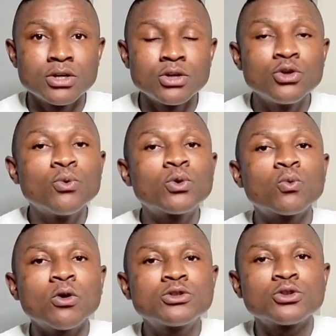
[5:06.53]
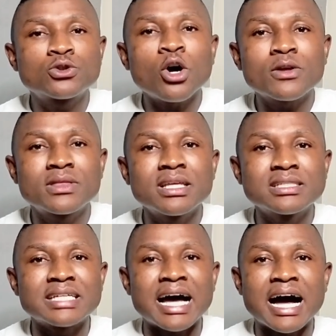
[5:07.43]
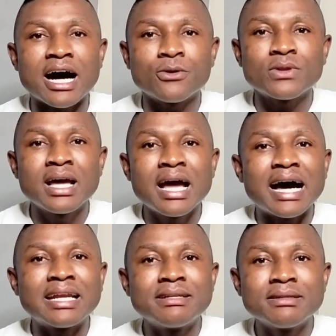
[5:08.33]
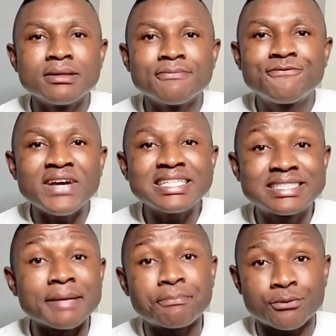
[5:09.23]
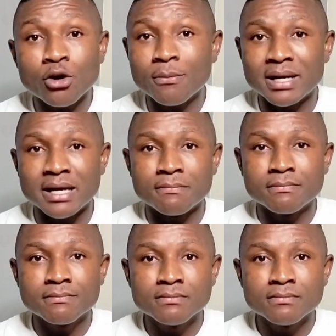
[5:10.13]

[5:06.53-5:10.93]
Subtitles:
You would want to talk things out and face the problem.